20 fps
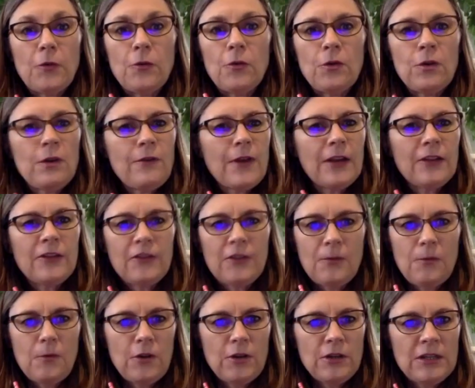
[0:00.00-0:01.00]
all of us to
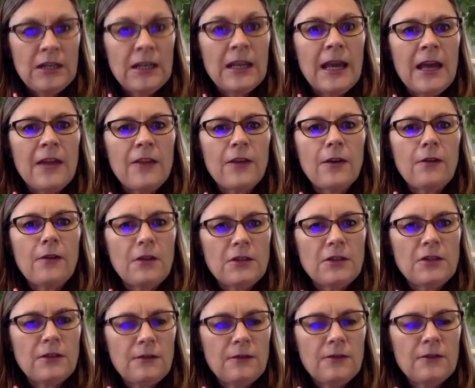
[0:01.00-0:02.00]
work together and
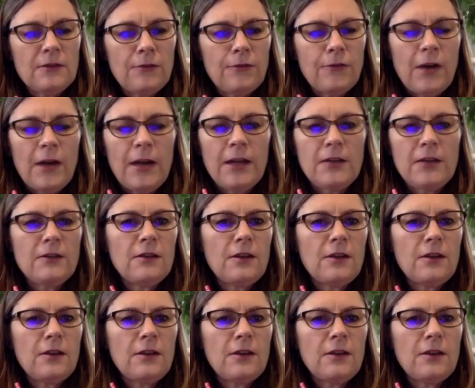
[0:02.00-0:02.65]
to find,